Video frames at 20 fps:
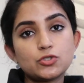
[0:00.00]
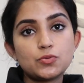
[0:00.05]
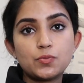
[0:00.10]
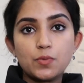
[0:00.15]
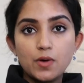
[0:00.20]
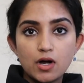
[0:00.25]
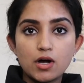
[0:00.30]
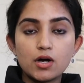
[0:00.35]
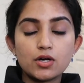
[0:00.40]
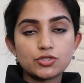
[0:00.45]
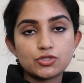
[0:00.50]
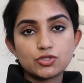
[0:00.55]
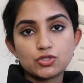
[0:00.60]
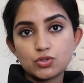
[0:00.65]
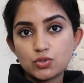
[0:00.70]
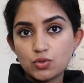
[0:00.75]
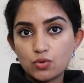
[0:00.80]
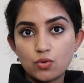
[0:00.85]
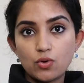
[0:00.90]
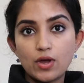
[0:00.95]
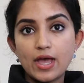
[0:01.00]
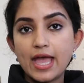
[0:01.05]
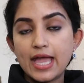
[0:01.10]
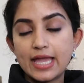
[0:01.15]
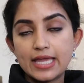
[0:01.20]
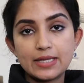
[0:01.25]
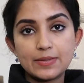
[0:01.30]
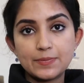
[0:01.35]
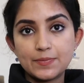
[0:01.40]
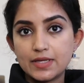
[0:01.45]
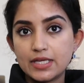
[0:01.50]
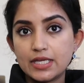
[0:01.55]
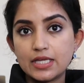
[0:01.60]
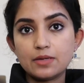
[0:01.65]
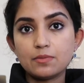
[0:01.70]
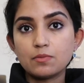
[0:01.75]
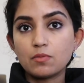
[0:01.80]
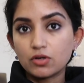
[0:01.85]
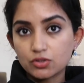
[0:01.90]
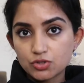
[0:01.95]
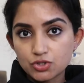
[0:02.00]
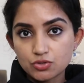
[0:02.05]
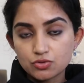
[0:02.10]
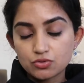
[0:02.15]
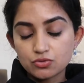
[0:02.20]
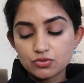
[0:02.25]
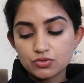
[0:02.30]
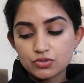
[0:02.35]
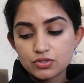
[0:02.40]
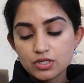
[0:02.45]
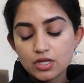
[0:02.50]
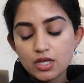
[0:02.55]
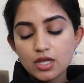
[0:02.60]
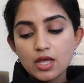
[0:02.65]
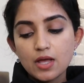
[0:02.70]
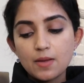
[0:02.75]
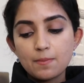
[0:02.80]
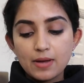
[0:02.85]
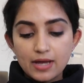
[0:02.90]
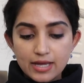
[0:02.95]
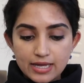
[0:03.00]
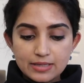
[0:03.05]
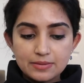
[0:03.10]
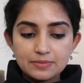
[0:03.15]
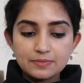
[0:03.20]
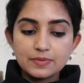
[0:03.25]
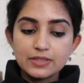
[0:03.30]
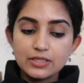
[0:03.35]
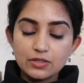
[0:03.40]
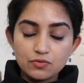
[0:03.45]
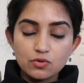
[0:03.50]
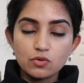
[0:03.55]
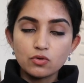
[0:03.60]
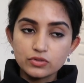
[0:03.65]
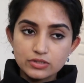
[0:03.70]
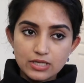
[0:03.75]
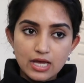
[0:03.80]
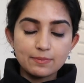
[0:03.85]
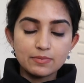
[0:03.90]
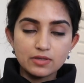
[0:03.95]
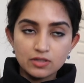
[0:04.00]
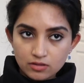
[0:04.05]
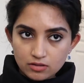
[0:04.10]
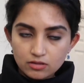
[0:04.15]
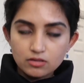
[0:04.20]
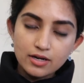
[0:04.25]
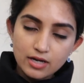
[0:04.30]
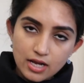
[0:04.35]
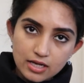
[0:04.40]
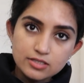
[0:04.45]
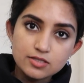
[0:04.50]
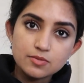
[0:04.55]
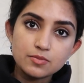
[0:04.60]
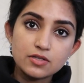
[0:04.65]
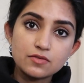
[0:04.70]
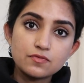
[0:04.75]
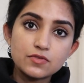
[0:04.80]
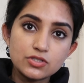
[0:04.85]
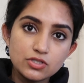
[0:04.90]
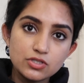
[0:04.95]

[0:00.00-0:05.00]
to pass your A&P modules. By A&P, of course, I mean Anatomy and